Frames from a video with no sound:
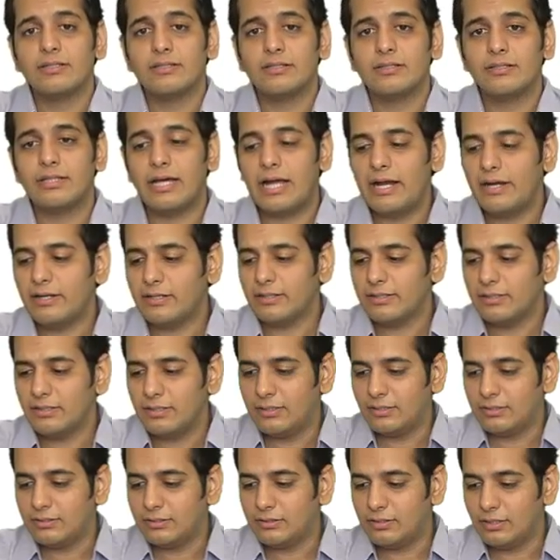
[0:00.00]
that
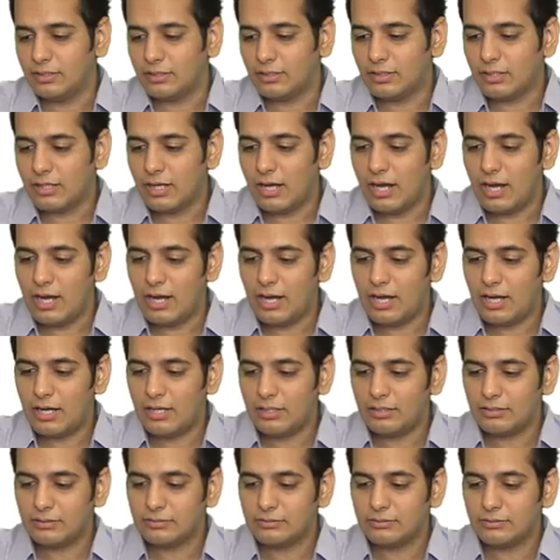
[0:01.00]
the
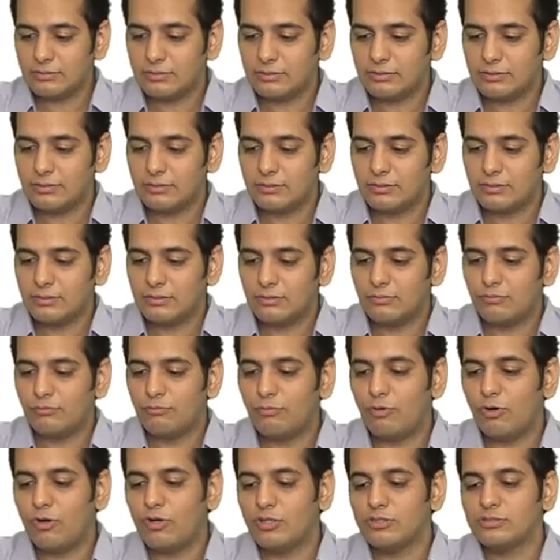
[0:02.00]
car
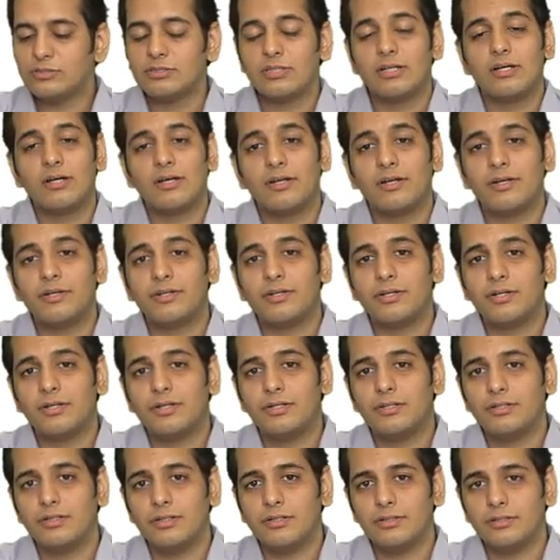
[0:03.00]
was
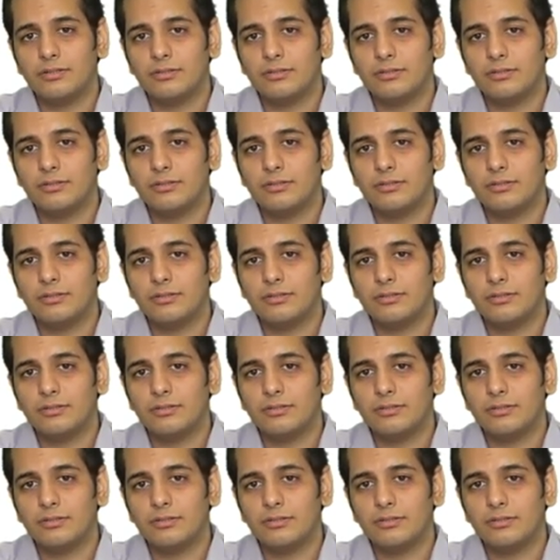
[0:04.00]
returned.